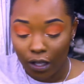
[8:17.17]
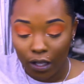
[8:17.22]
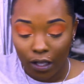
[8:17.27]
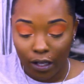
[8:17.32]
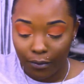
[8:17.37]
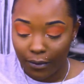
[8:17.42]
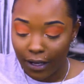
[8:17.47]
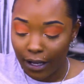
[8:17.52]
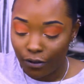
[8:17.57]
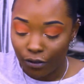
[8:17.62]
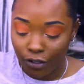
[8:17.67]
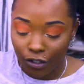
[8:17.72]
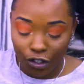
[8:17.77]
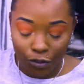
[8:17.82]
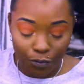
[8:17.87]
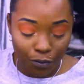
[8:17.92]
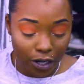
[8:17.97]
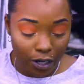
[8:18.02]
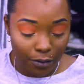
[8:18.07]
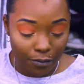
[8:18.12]
I'm now going to
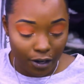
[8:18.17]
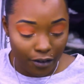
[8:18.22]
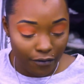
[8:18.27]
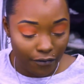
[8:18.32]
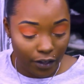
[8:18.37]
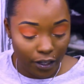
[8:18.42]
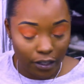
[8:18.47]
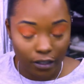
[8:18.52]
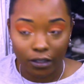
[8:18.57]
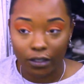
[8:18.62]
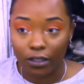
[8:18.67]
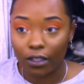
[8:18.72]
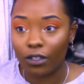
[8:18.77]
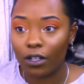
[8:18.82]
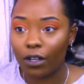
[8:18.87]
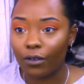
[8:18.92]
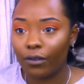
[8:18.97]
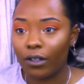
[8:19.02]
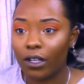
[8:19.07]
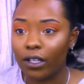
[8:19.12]
spray my face because I
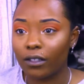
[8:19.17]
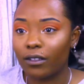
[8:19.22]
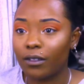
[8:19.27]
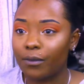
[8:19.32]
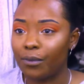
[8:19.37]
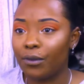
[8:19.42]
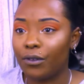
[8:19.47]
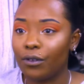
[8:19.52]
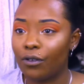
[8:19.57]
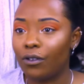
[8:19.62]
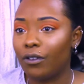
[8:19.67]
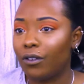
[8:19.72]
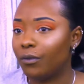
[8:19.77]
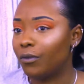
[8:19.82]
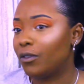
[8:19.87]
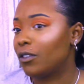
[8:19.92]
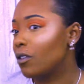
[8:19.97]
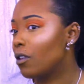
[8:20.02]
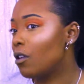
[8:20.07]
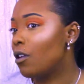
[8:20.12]
don't like to put on
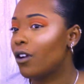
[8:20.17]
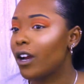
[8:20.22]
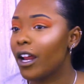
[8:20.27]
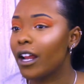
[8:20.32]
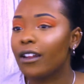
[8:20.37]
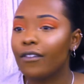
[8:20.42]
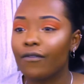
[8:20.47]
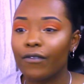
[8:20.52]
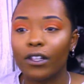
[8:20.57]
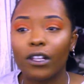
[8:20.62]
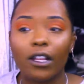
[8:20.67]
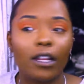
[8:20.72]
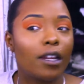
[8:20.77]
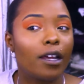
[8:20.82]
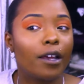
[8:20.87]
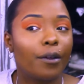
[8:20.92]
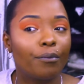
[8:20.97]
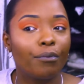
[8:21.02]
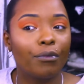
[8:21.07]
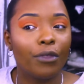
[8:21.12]
mascara, anything like
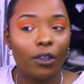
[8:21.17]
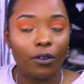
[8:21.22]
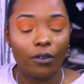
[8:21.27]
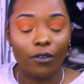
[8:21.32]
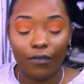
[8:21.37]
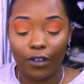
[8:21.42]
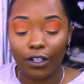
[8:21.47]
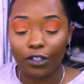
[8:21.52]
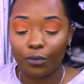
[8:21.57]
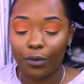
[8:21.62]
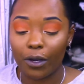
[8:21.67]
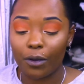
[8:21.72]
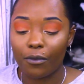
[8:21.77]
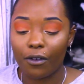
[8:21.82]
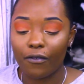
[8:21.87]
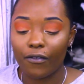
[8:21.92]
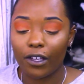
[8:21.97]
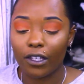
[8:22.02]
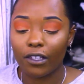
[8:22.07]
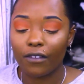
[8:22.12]
that, without spraying my
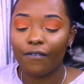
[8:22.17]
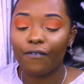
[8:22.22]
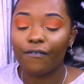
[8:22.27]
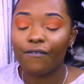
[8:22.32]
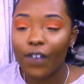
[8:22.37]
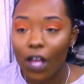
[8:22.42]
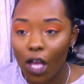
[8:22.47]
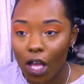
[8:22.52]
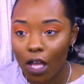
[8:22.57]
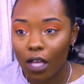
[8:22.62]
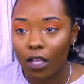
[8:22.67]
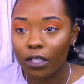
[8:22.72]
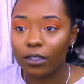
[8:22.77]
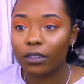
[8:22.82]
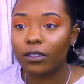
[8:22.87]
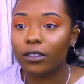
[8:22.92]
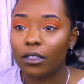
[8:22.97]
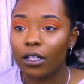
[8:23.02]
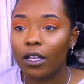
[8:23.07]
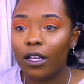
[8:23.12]
face
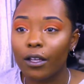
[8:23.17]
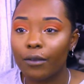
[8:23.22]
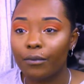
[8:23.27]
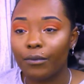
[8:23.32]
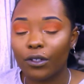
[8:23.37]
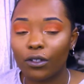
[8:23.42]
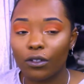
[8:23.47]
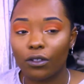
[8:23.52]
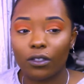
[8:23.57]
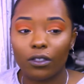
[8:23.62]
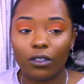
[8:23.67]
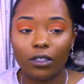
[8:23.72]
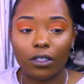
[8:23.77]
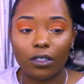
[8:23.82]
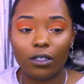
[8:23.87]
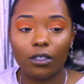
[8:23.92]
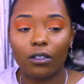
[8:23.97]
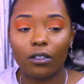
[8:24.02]
first, because